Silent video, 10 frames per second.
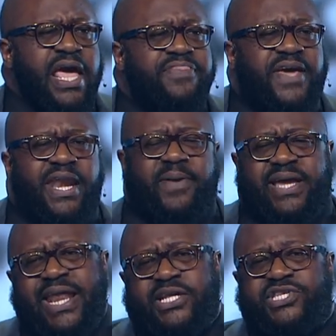Then he
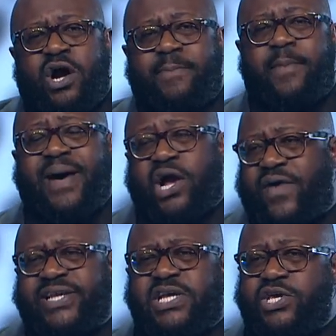began to talk about by
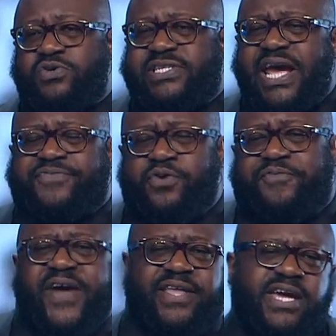grace are you saved through
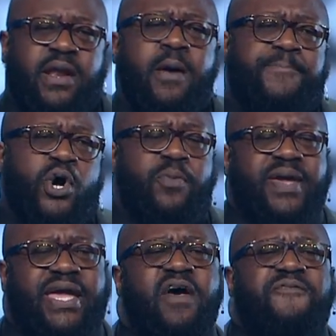faith. Then, boom,
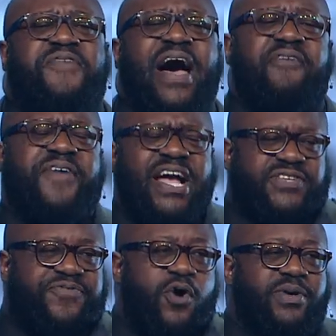he fa
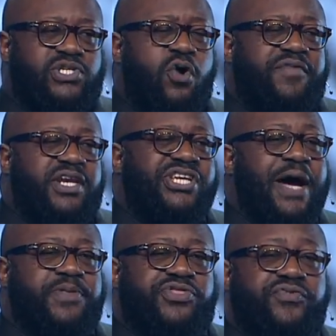fast forwards over to
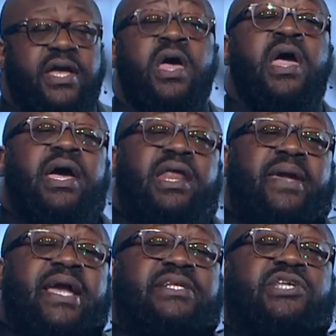chapter 3 and he
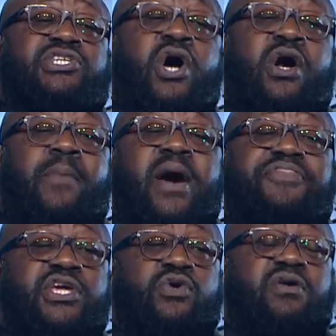begins to talk
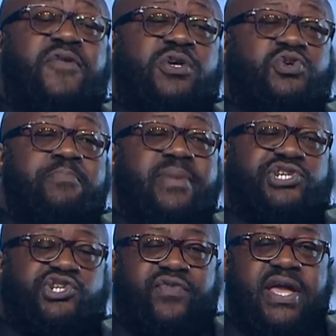about the universal
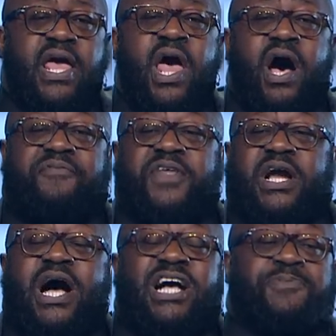mystery of the
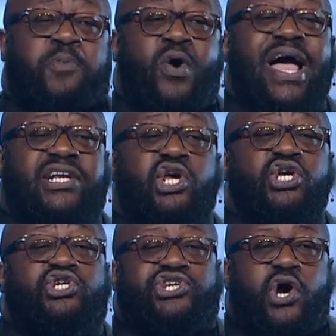gospel as
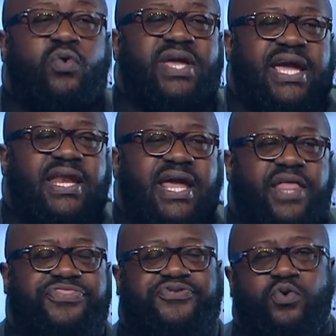shown in
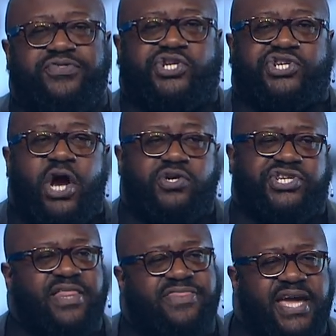and through the church.
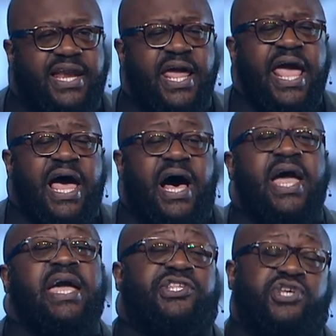And then uh,
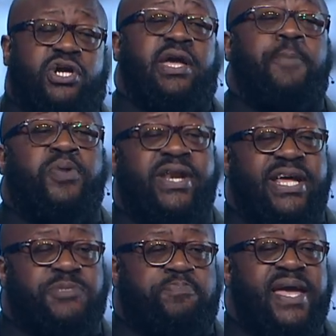he, took, he put
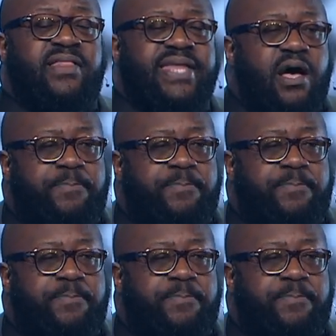his pen down